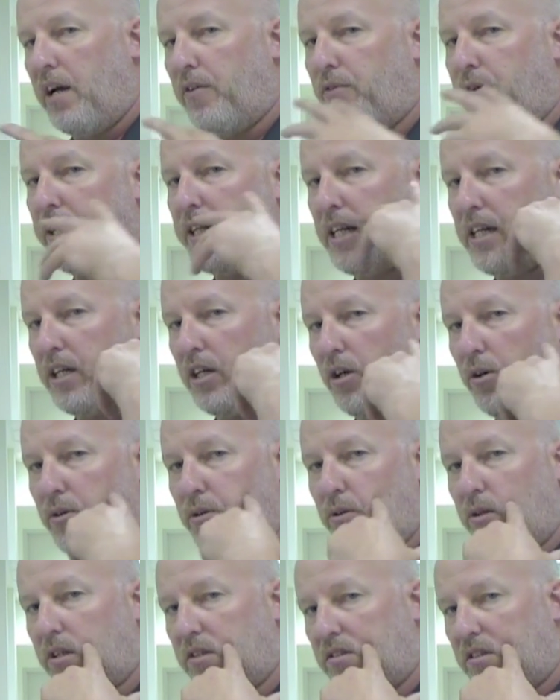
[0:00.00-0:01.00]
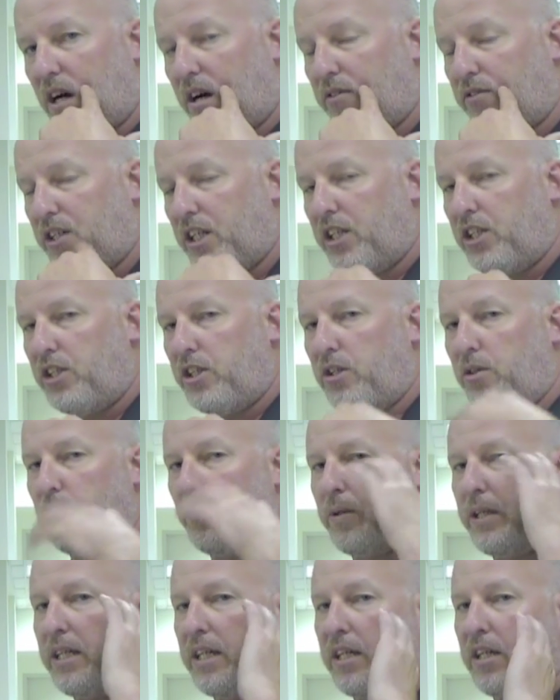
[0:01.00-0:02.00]
If we didn't go through the soft tissue,
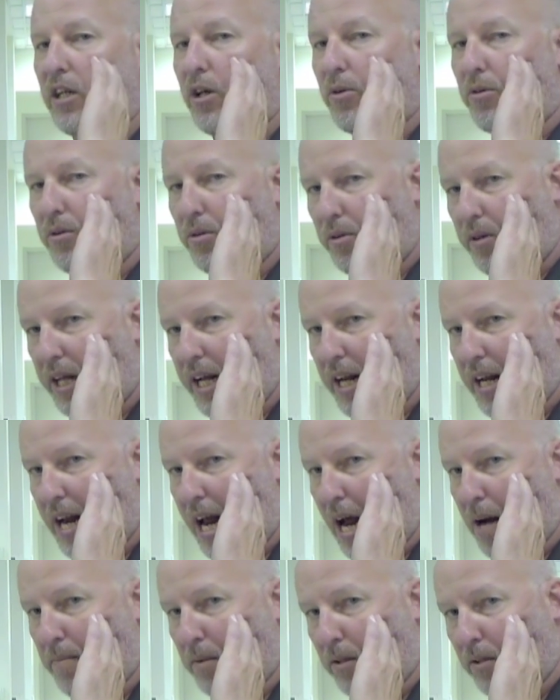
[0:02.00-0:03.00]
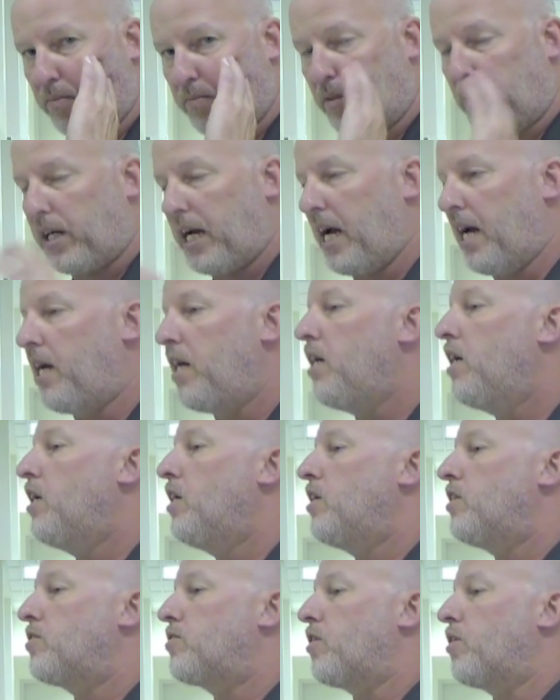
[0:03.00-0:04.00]
we didn't go through the enamel. Okay,
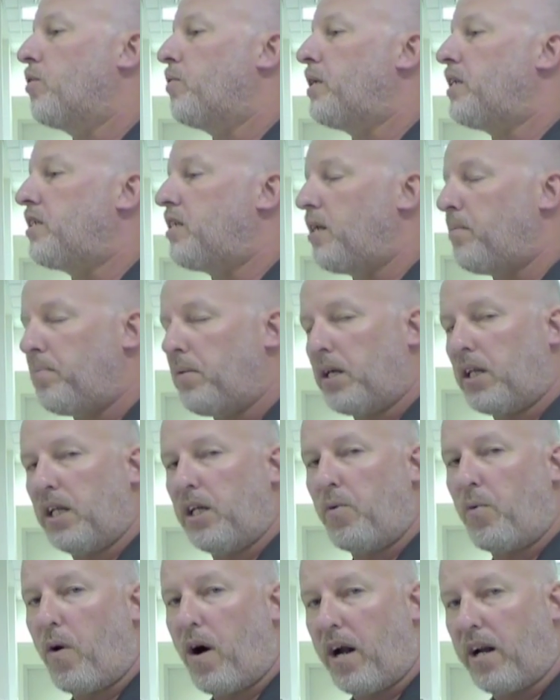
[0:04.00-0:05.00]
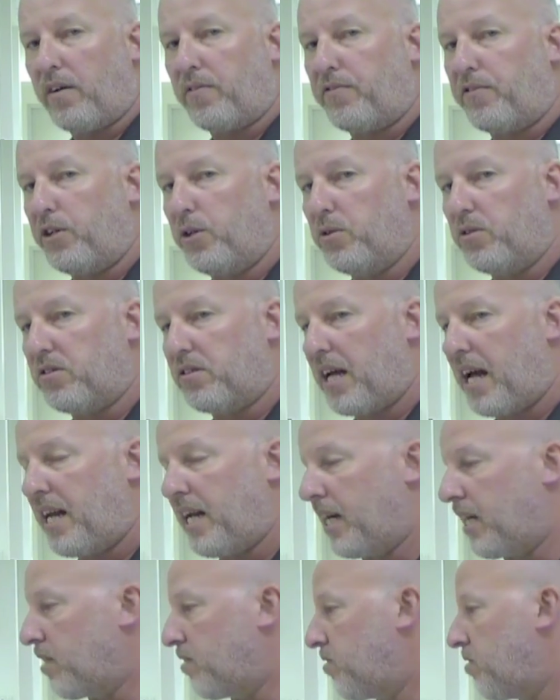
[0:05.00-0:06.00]
so we typically want a few
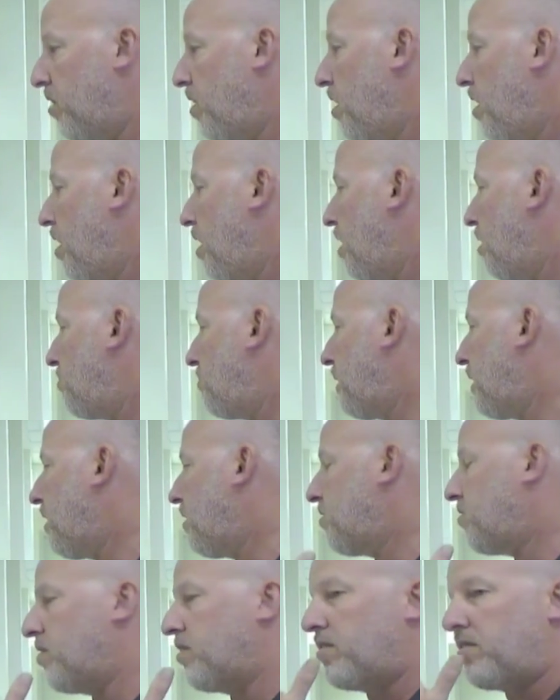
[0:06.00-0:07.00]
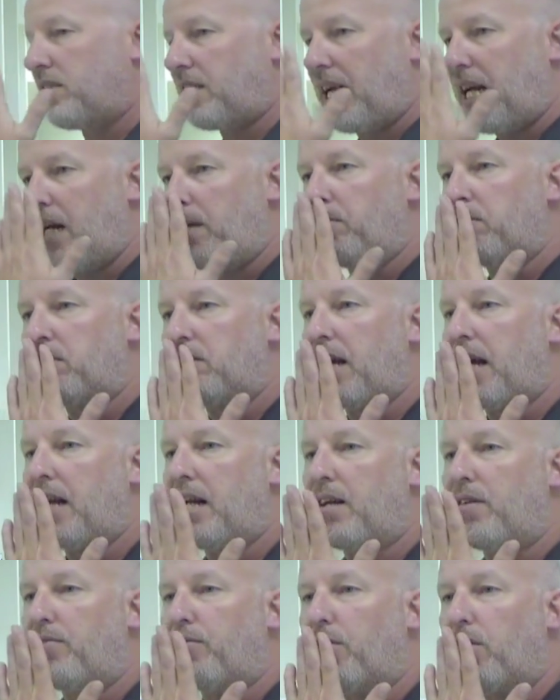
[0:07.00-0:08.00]
settings because the same
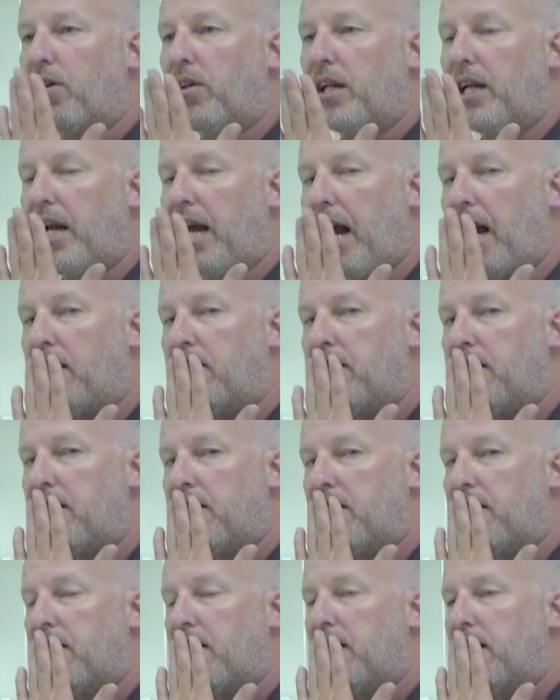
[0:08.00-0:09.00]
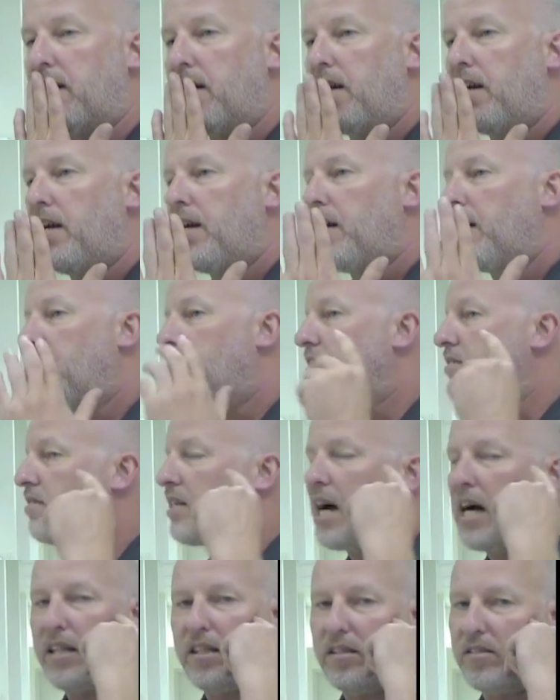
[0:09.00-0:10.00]
setting for the anterior is
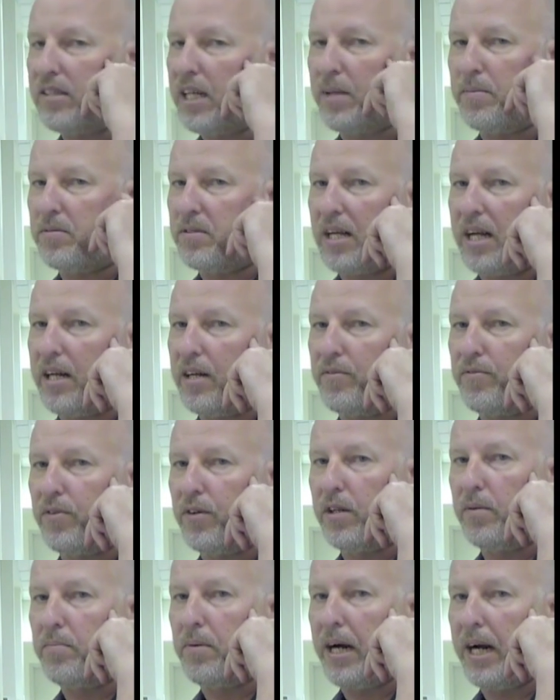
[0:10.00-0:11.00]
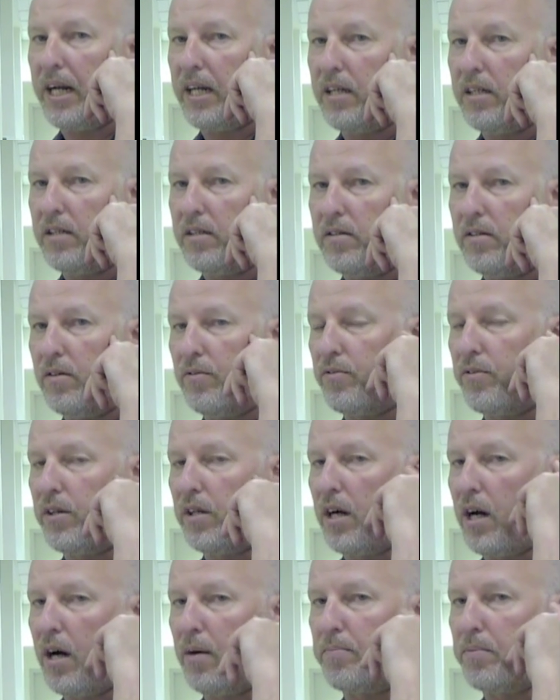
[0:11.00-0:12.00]
not the same setting for the bite for
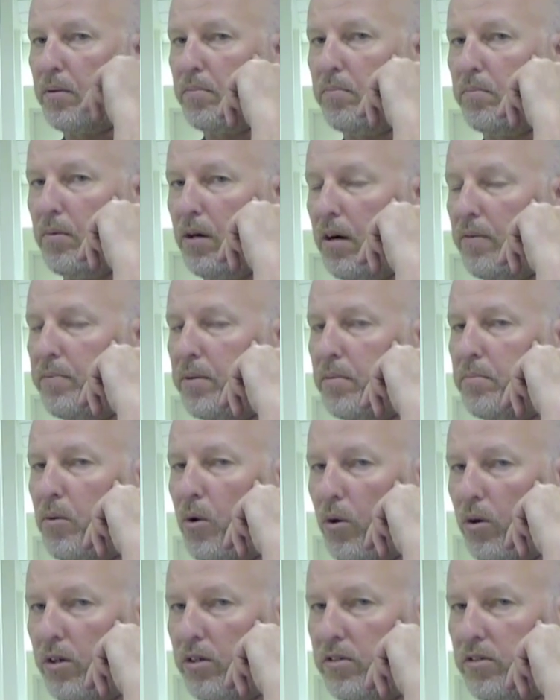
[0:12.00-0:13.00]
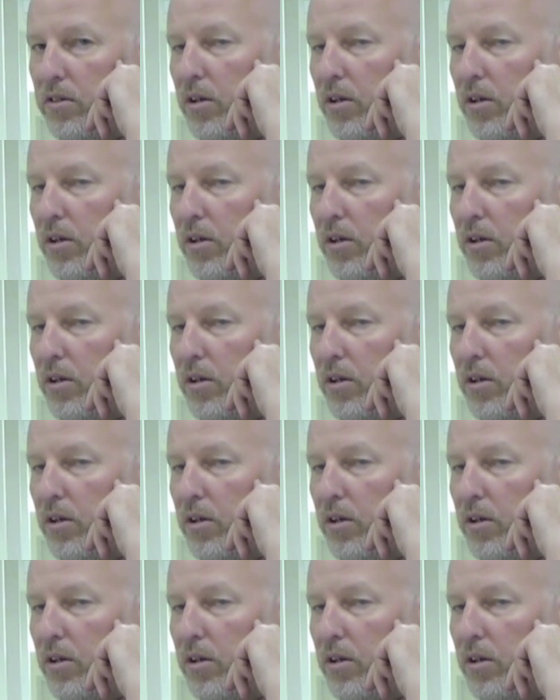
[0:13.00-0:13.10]
the upper upper molars.